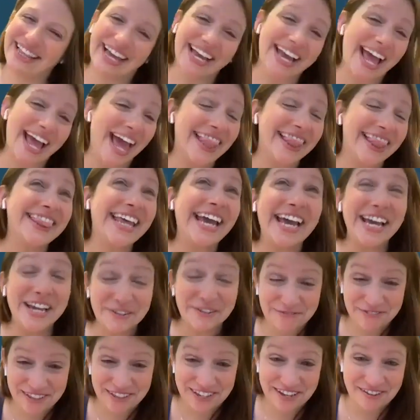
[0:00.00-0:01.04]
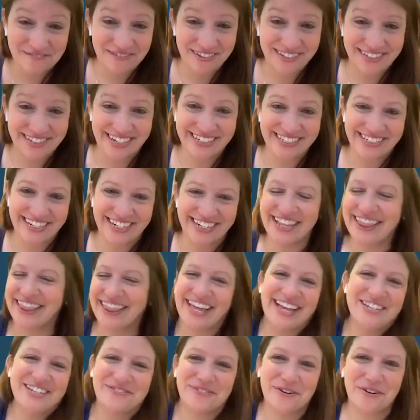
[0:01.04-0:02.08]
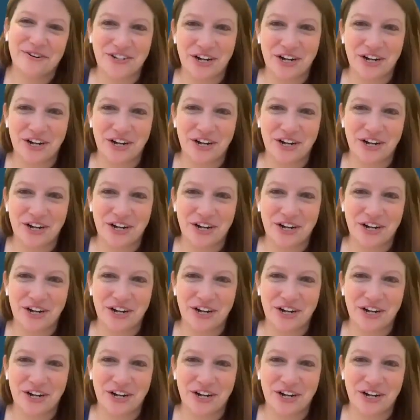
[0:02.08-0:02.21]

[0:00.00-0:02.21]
Again, thank you for the invitation, and thanks for